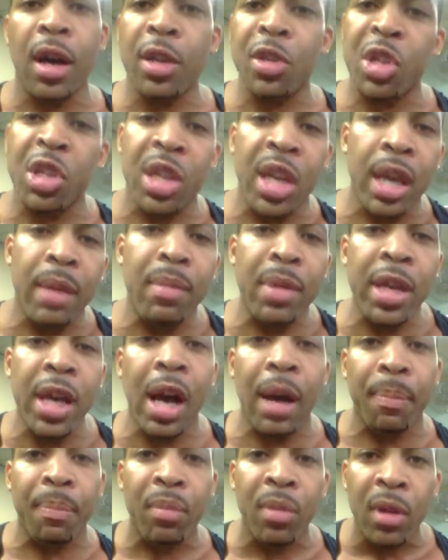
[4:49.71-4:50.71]
Just hit me
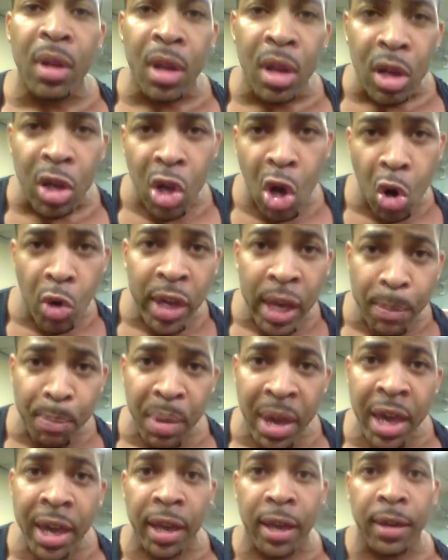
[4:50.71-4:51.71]
up. Go get
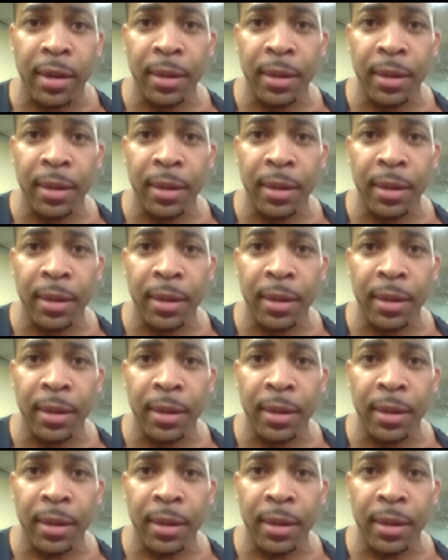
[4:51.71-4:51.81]
big.